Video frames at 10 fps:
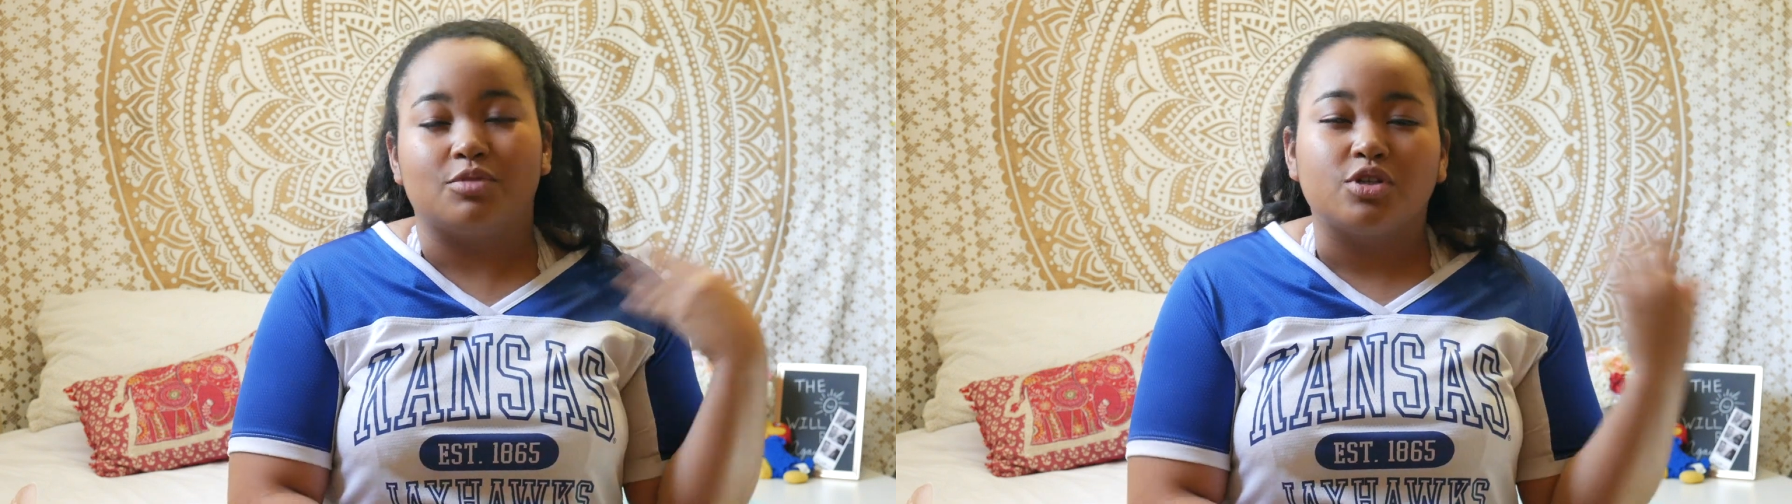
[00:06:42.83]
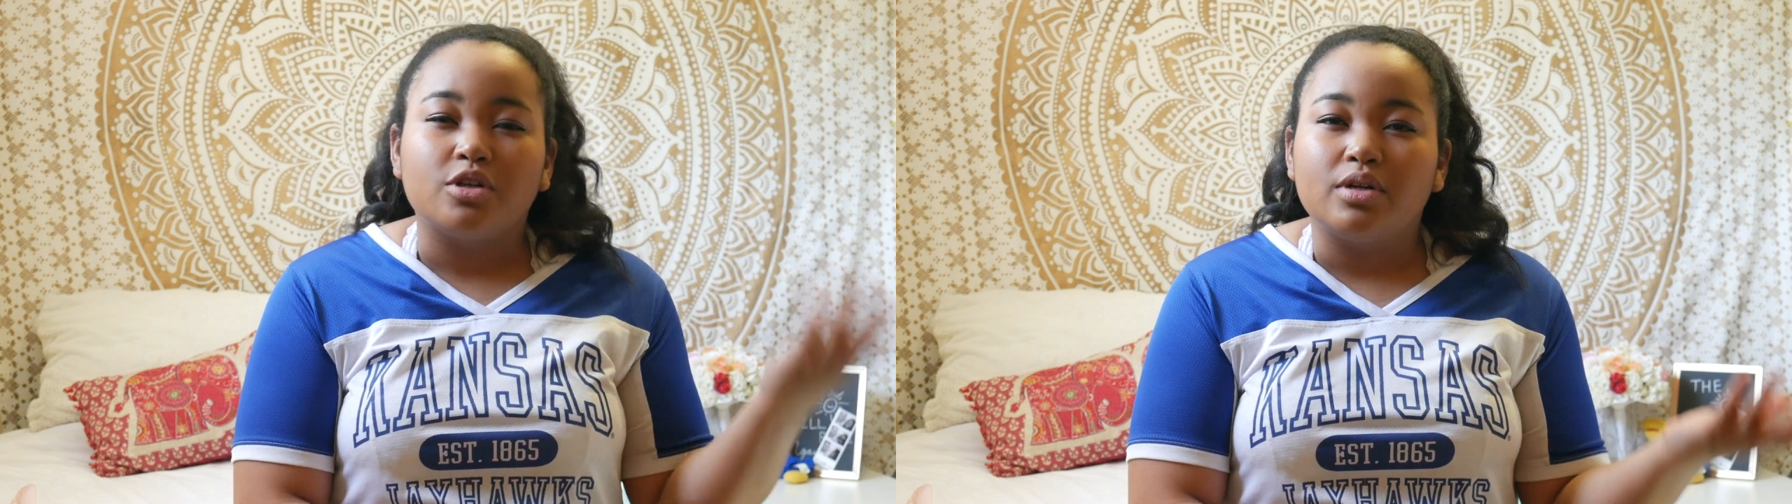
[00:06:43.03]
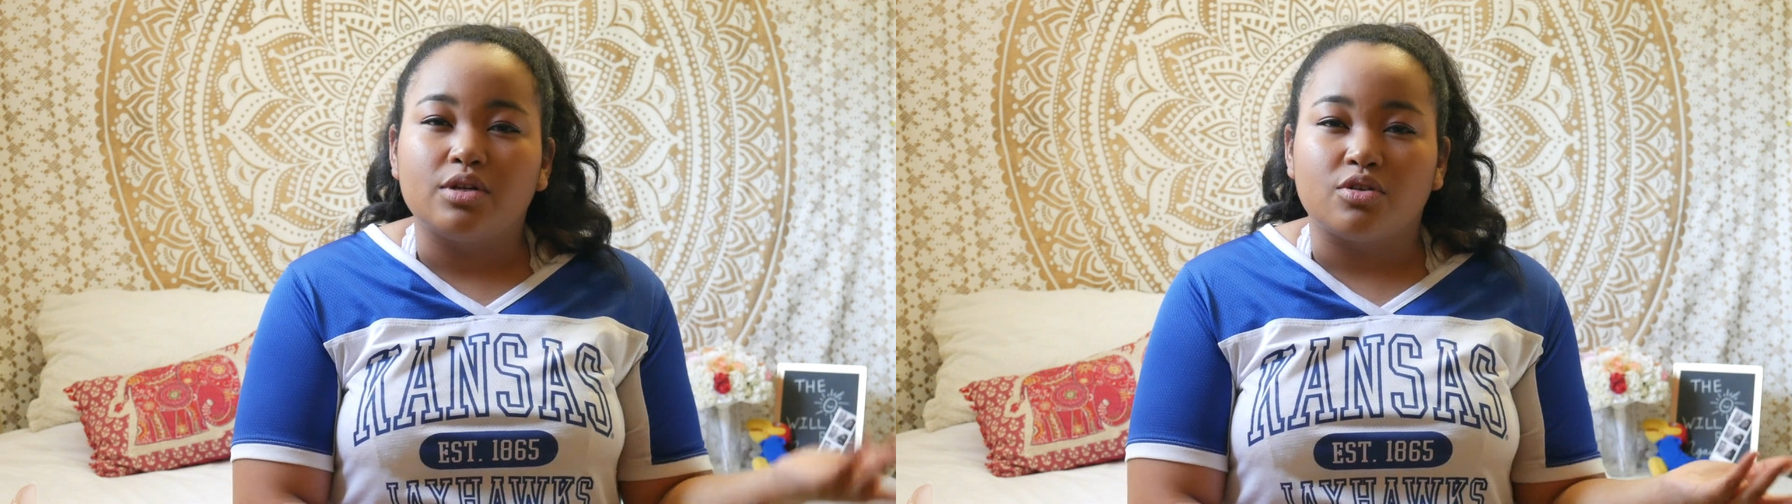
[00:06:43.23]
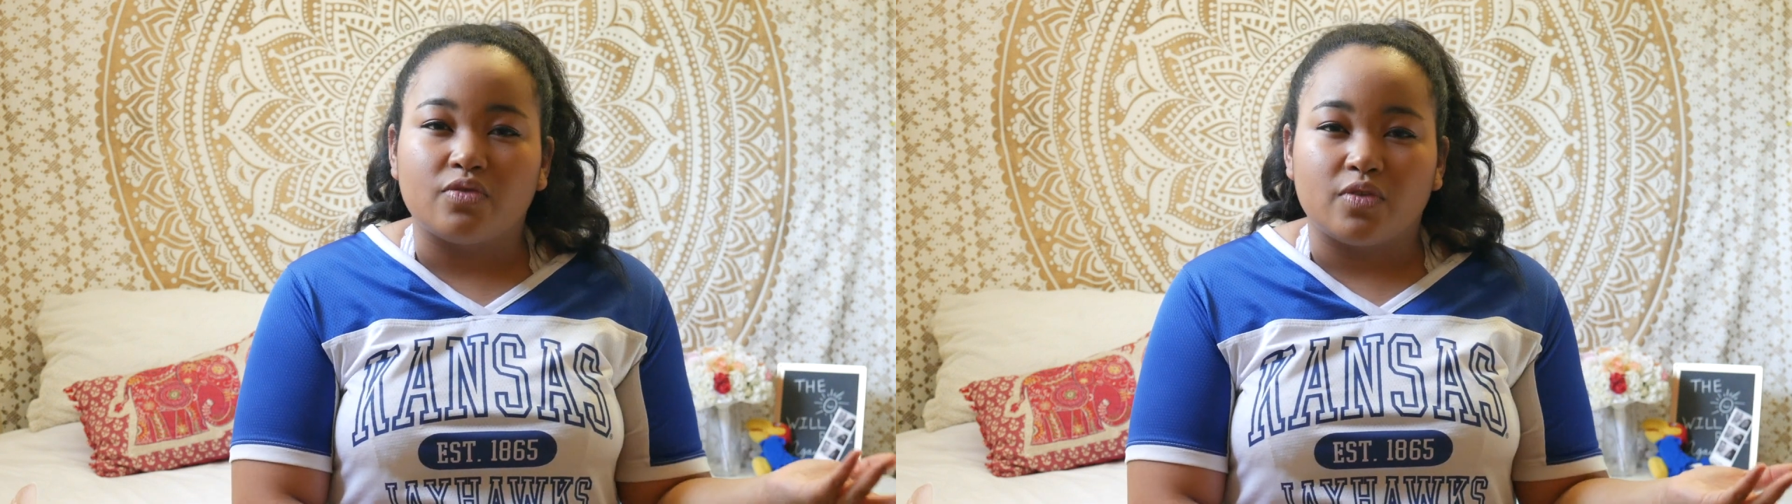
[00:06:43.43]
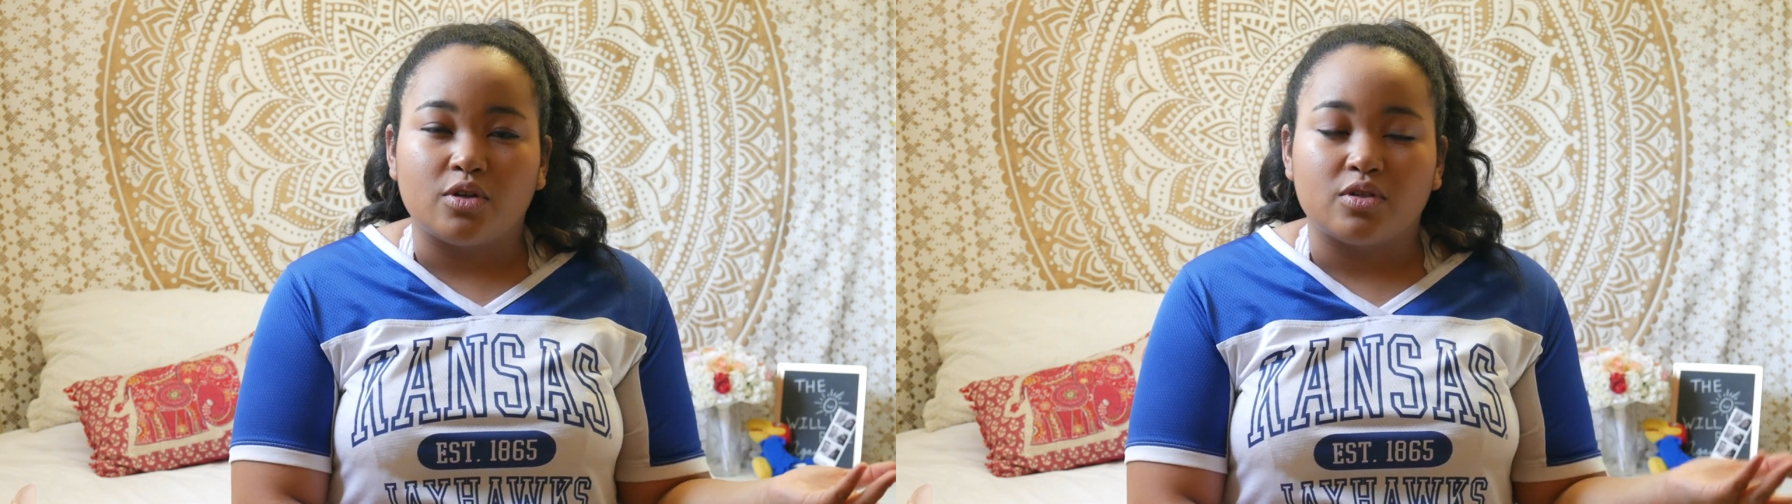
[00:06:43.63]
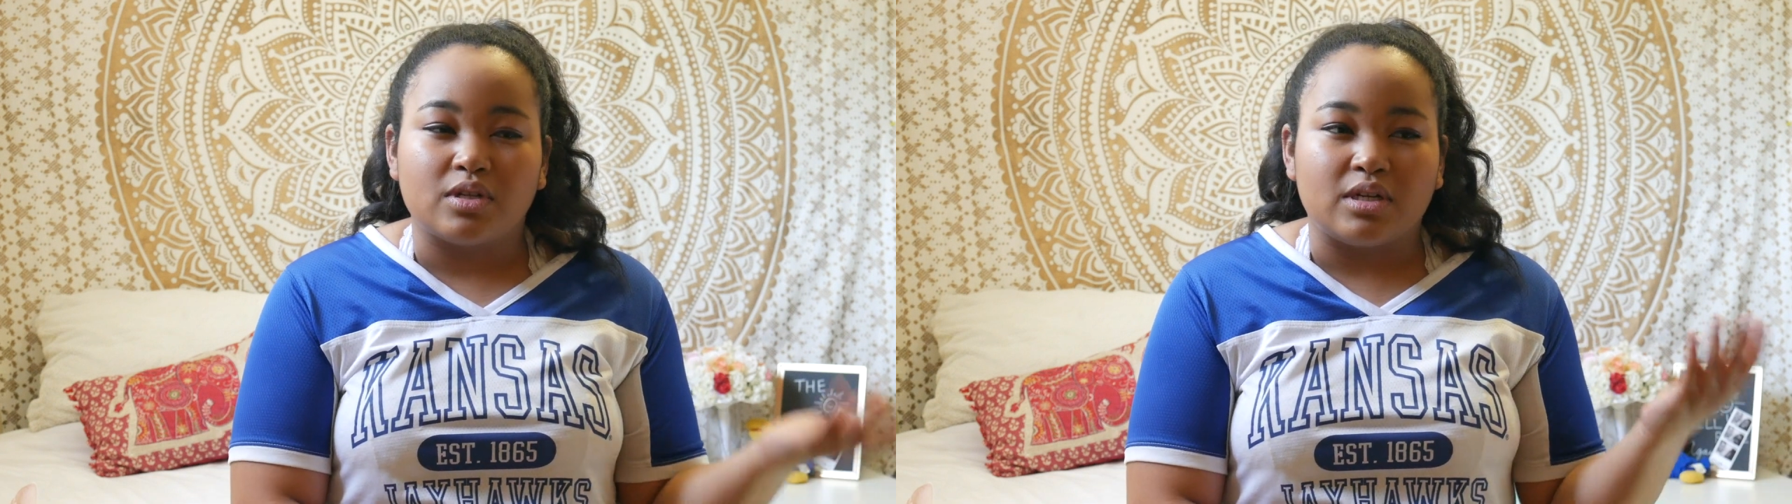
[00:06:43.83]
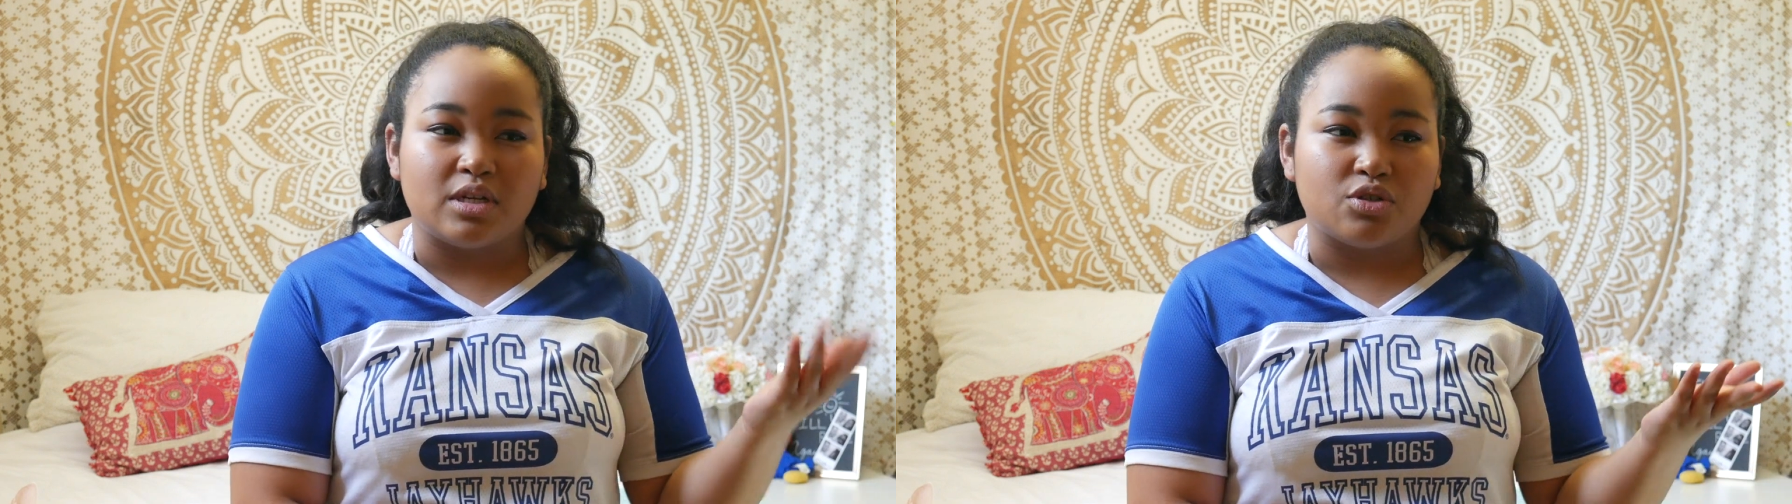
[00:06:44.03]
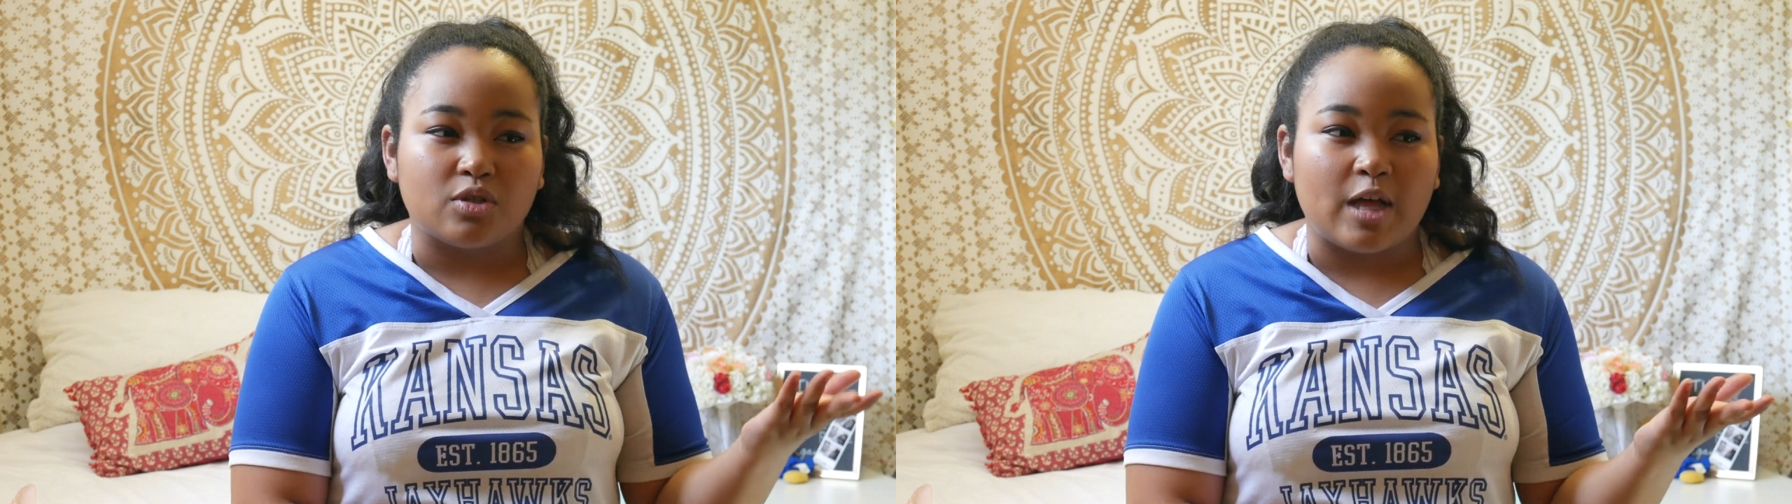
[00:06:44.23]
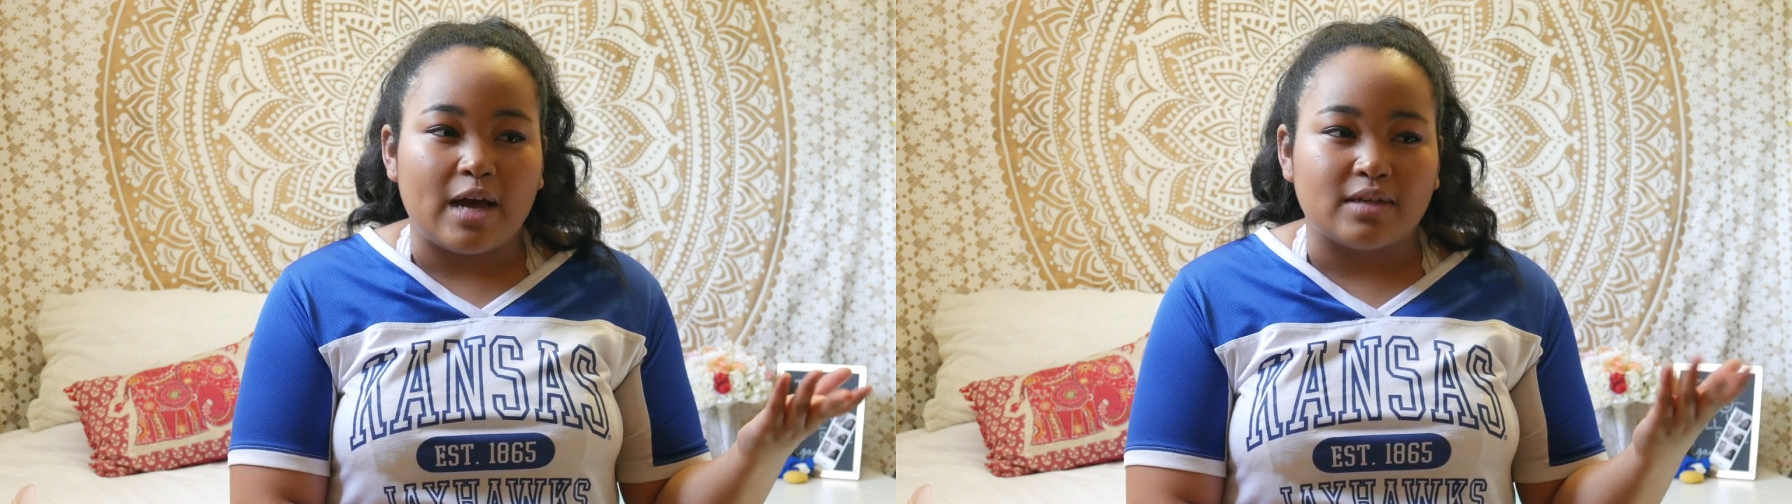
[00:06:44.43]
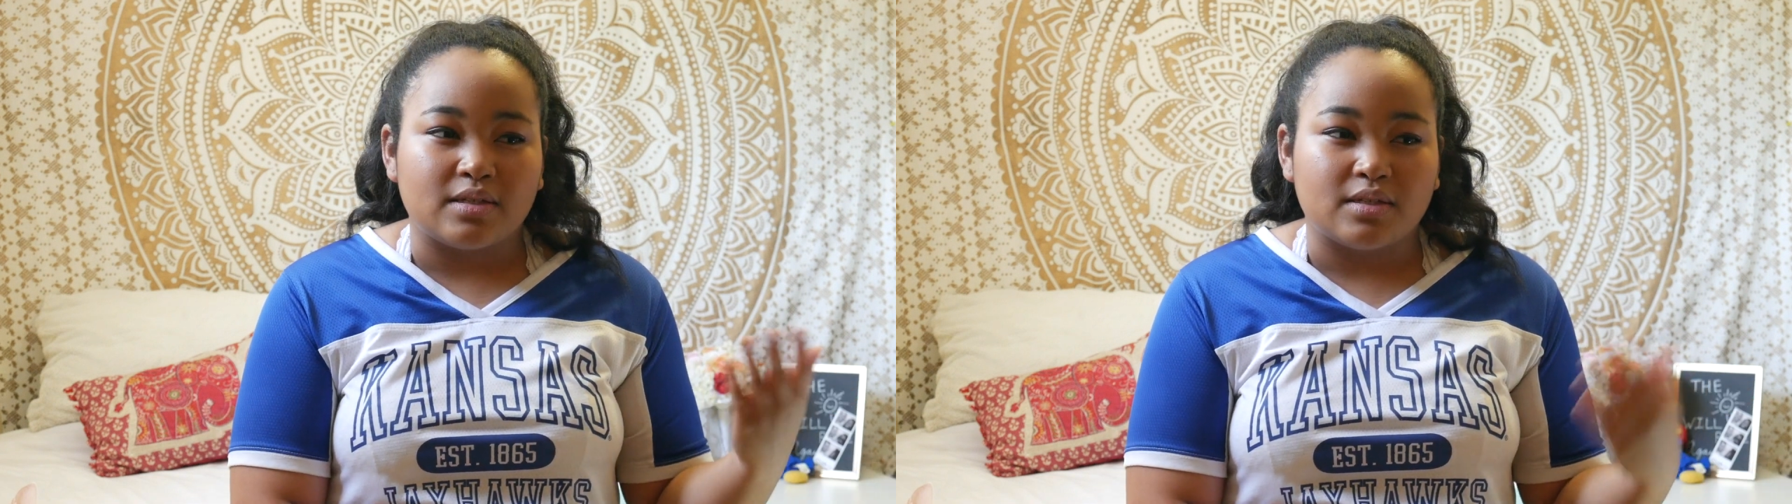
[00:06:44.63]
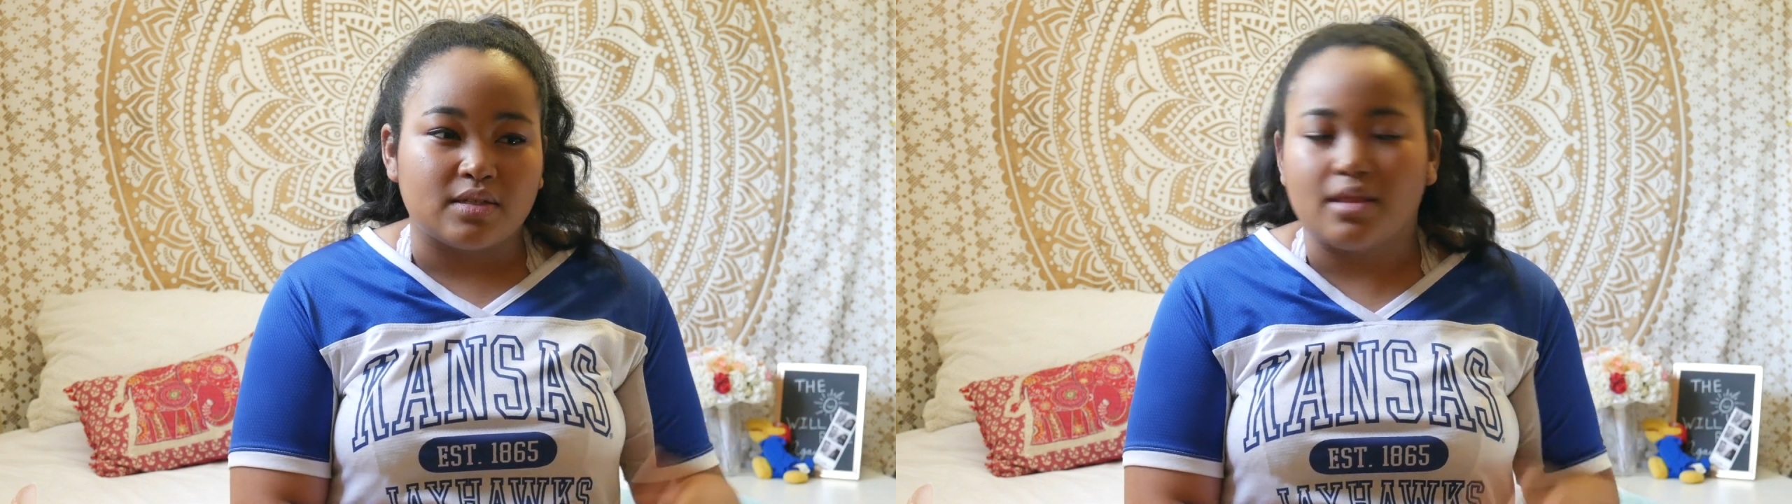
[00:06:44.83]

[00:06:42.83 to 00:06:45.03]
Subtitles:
Sure, in your first initial classes,